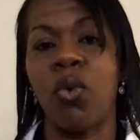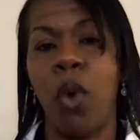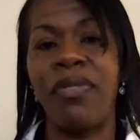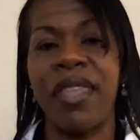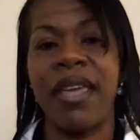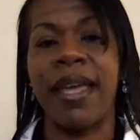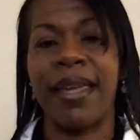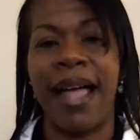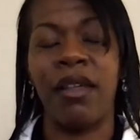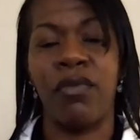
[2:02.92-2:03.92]
one thing
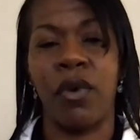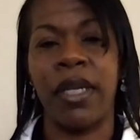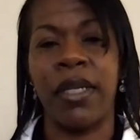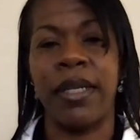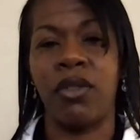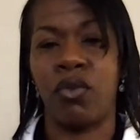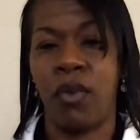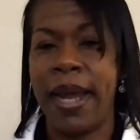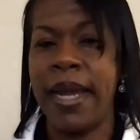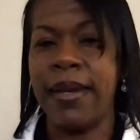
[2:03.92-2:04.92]
that California does
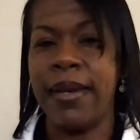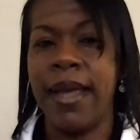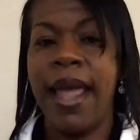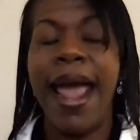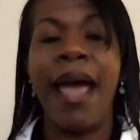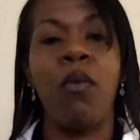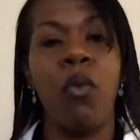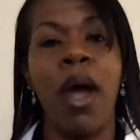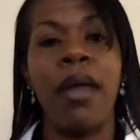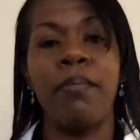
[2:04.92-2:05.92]
right and
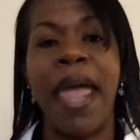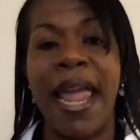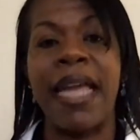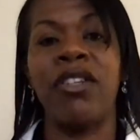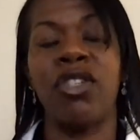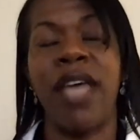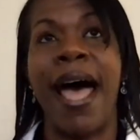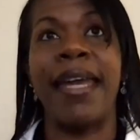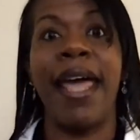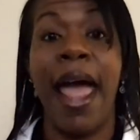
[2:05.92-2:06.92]
one page
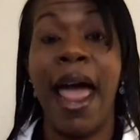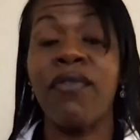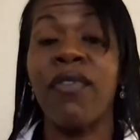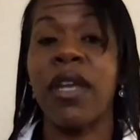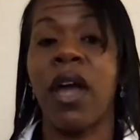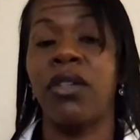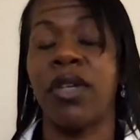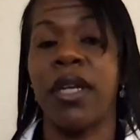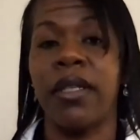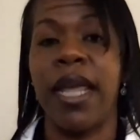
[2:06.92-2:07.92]
that every
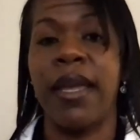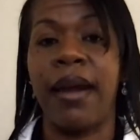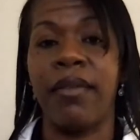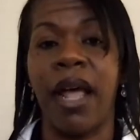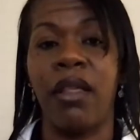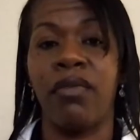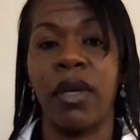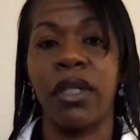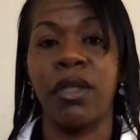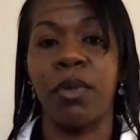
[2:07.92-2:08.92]
country could take out of
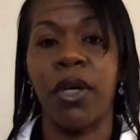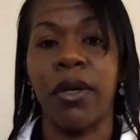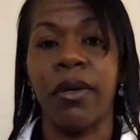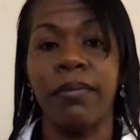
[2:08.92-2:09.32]
California's book.